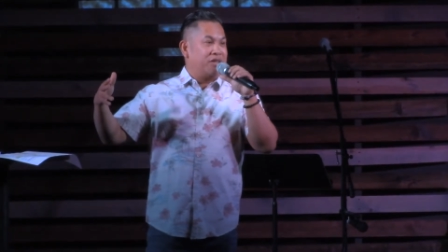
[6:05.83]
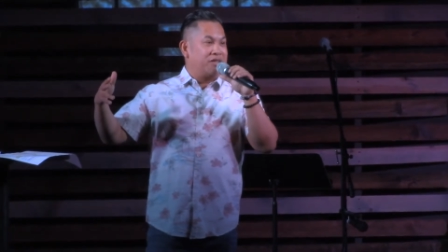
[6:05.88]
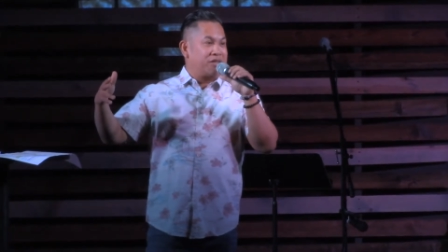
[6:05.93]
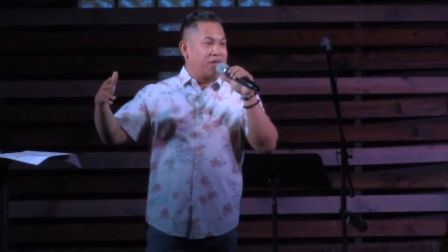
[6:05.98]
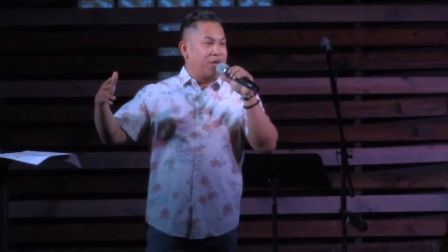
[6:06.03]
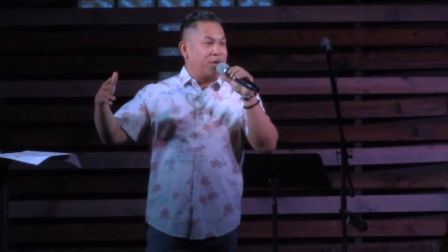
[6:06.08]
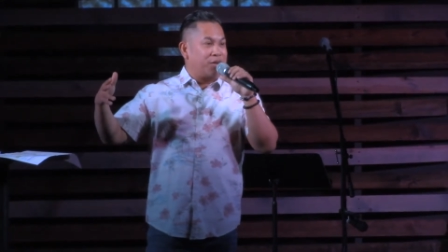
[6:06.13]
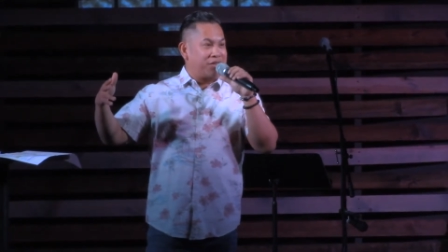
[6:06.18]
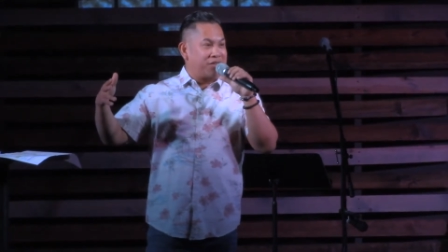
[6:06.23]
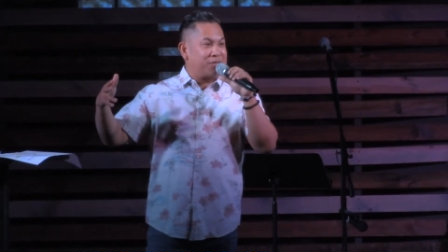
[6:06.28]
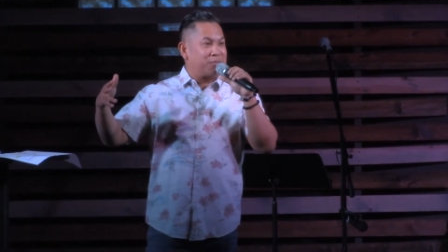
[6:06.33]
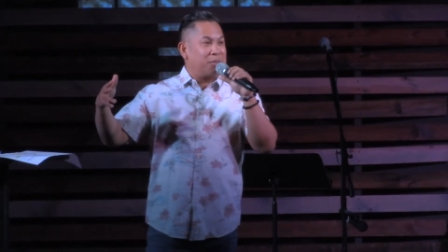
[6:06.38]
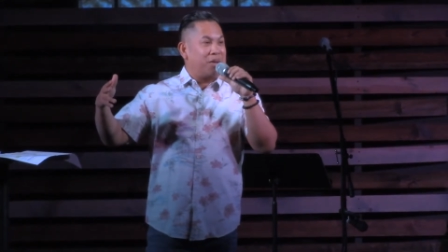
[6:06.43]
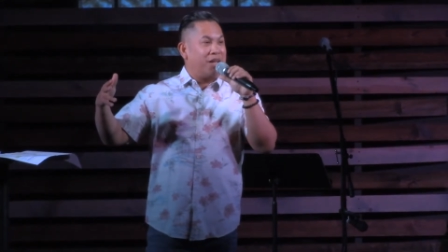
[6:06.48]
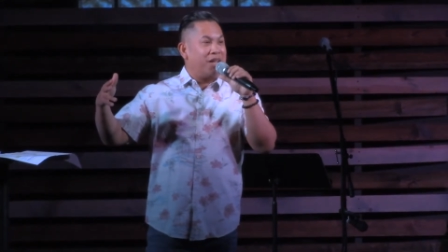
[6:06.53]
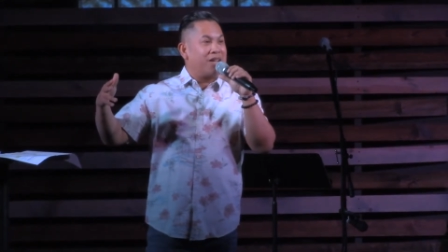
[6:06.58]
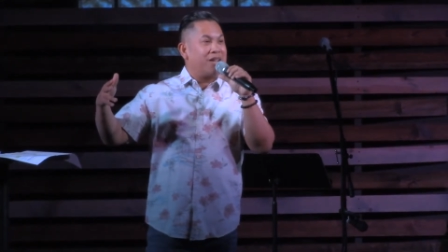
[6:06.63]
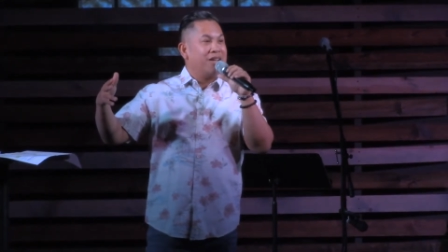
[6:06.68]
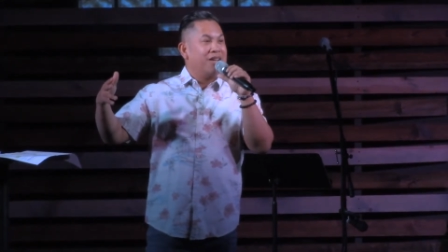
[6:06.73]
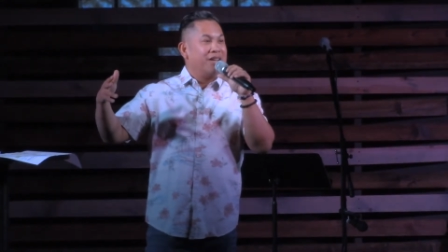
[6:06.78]
so to
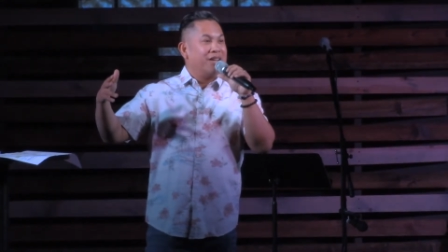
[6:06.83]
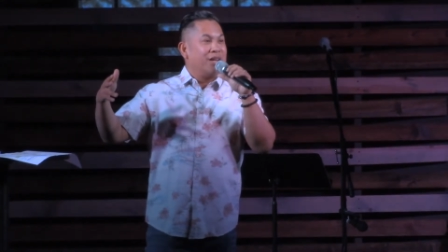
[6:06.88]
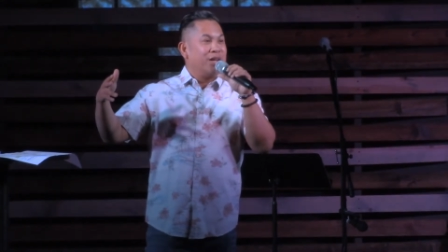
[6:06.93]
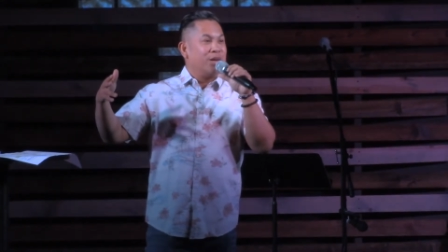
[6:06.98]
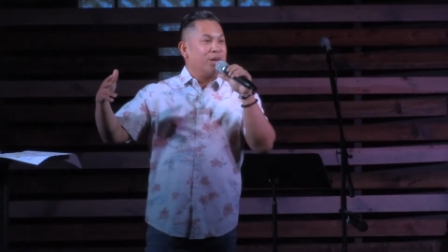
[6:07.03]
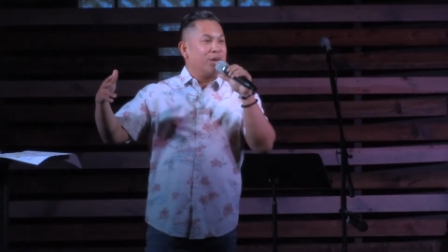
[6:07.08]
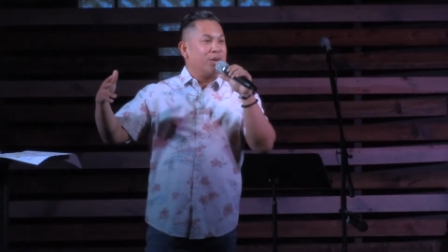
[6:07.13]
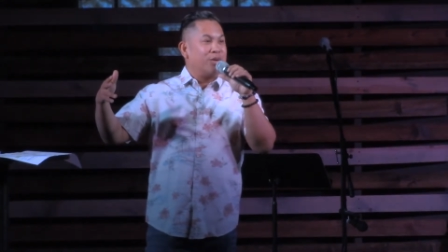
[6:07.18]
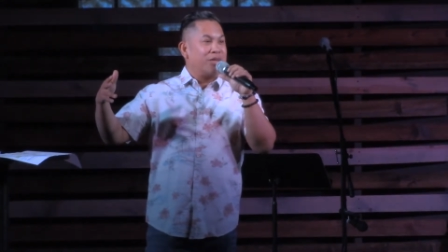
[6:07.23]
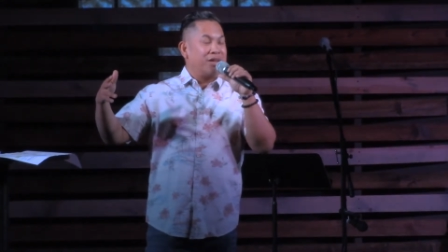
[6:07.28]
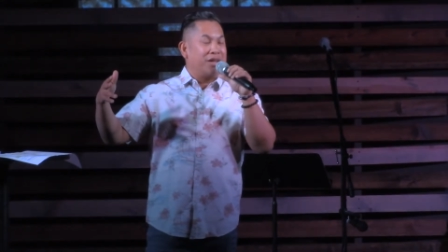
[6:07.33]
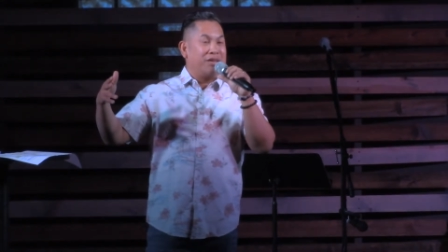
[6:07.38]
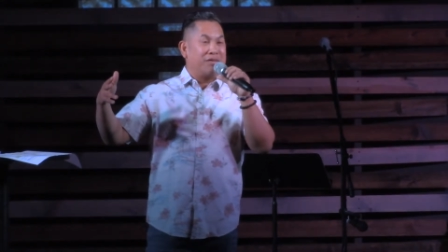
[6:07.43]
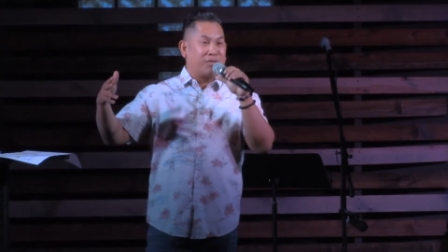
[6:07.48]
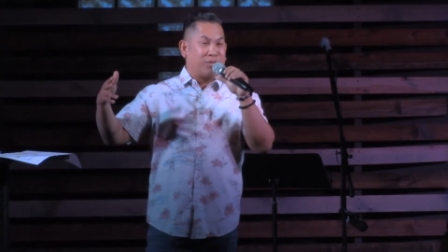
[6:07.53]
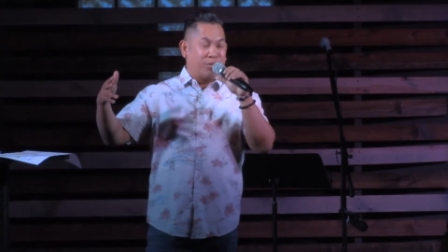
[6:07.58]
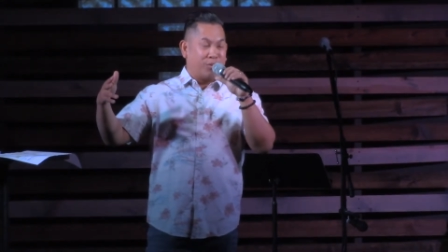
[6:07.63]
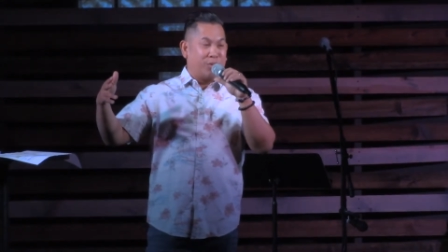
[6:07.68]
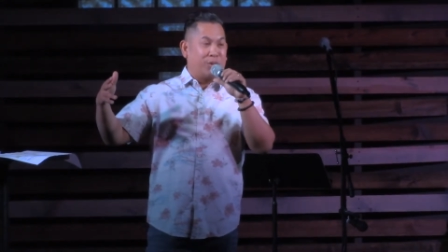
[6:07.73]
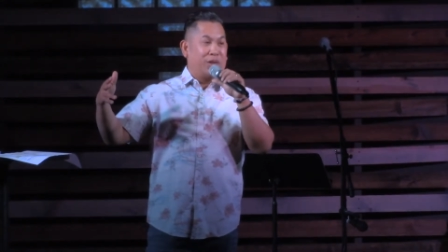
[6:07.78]
speak. You know, things
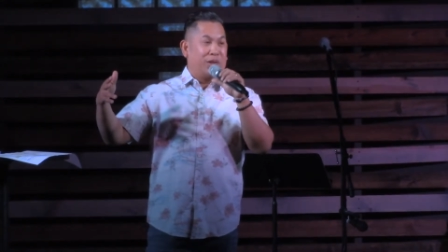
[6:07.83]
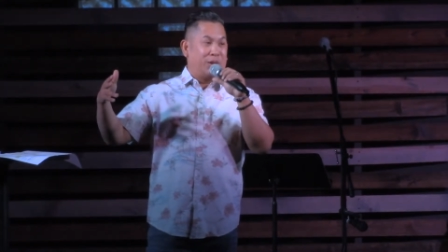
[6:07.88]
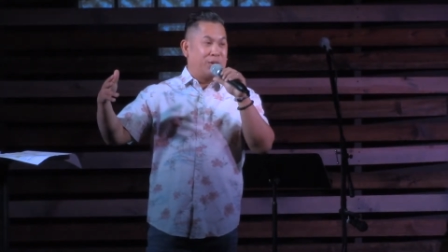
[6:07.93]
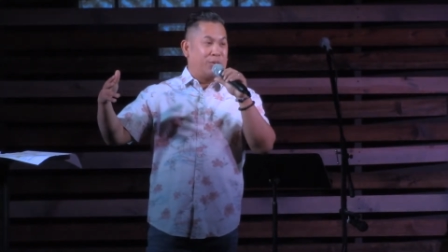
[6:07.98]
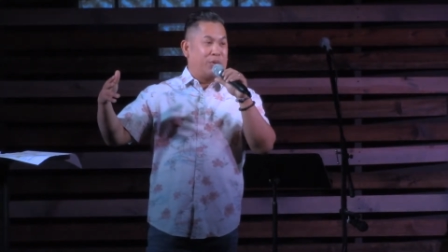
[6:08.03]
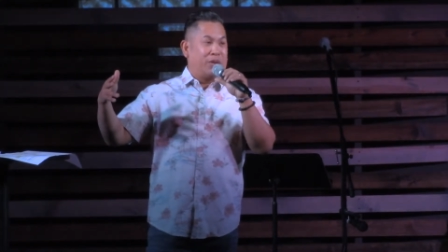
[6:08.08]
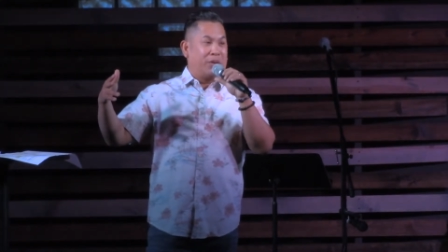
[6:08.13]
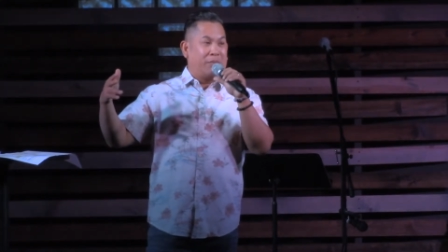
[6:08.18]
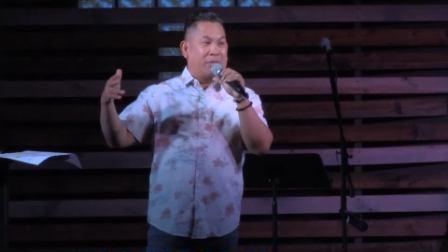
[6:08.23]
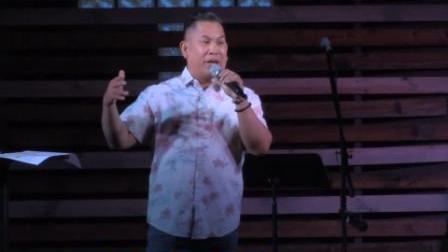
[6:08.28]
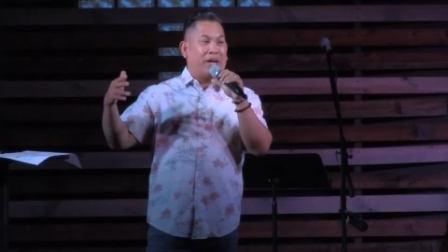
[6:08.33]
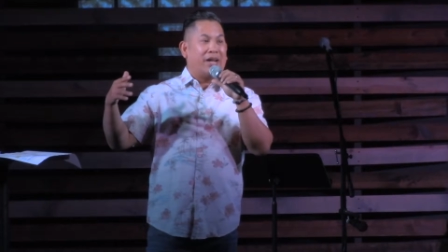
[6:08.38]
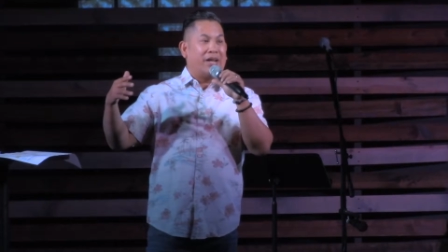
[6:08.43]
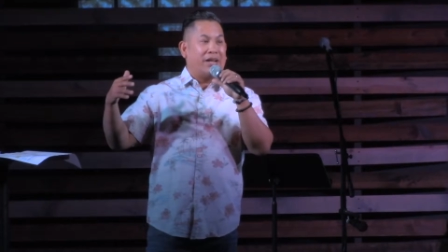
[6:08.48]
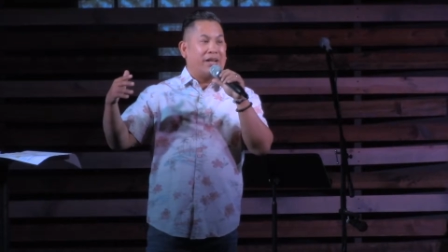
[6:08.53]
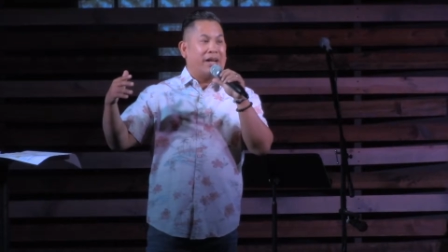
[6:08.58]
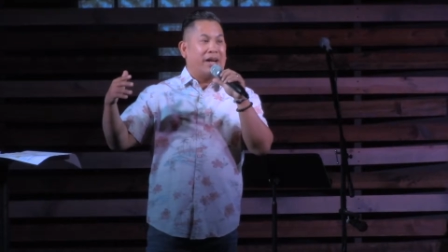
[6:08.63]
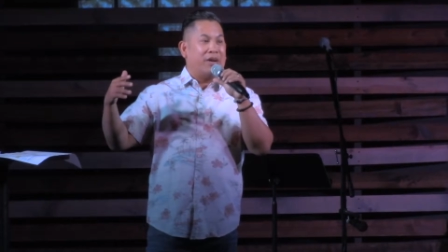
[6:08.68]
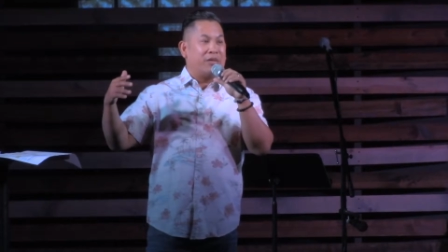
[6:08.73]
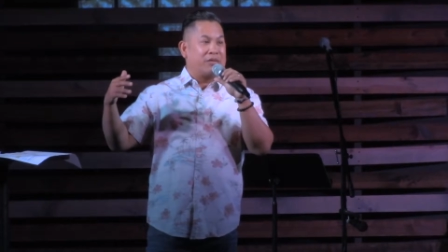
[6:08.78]
were really, really bad
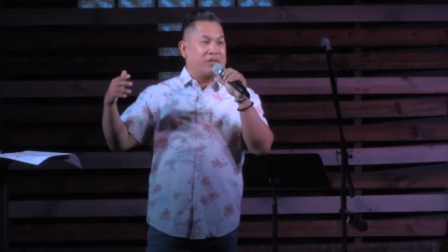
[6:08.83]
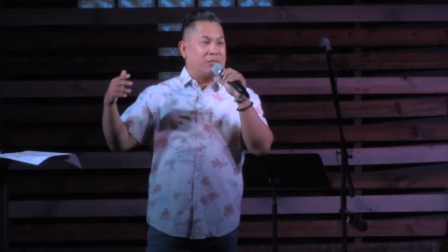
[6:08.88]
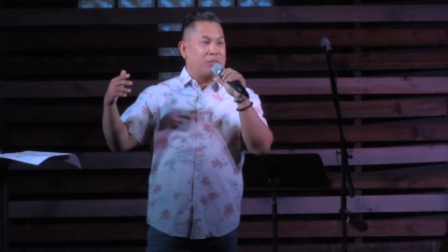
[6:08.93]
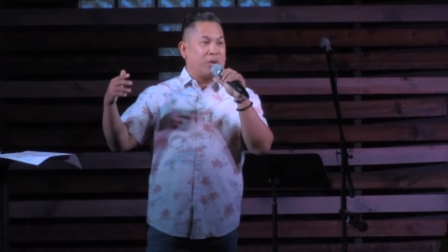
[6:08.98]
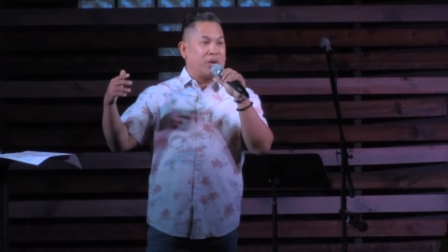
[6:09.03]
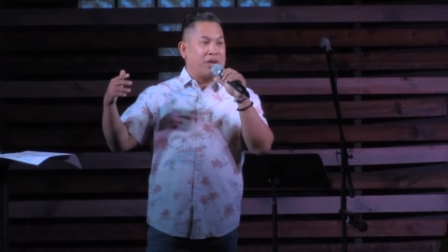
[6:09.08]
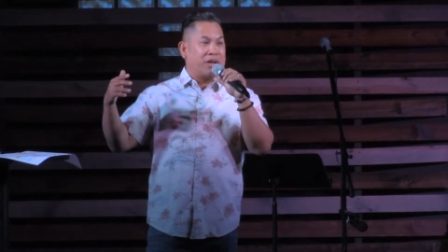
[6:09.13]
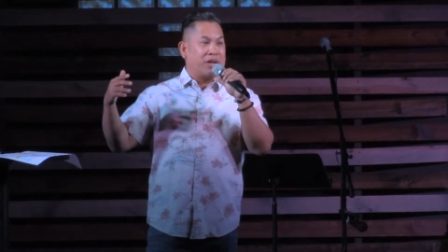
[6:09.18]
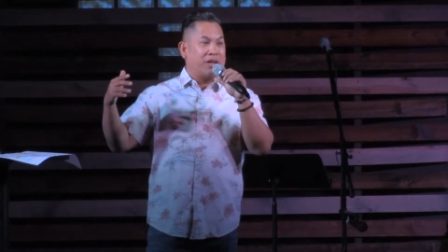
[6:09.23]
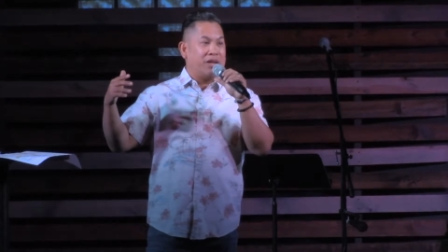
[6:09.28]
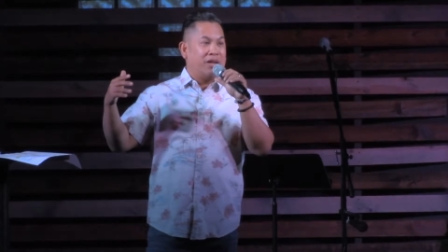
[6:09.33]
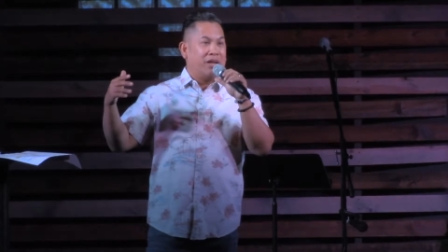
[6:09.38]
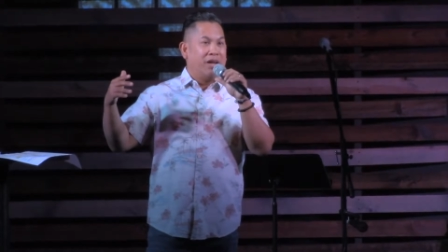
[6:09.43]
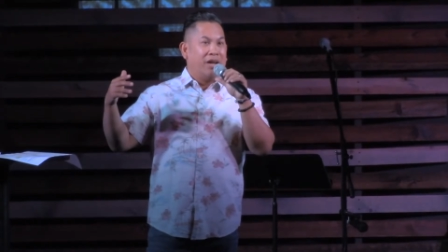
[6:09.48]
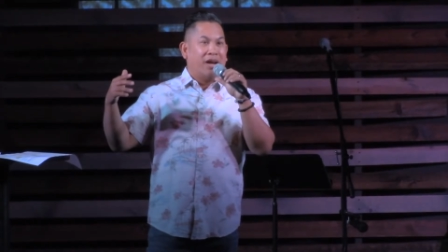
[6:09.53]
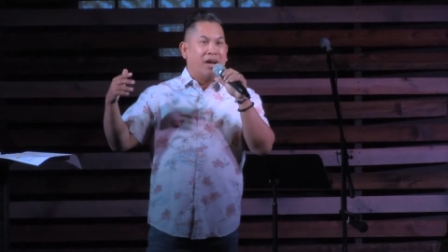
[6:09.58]
in the housing market.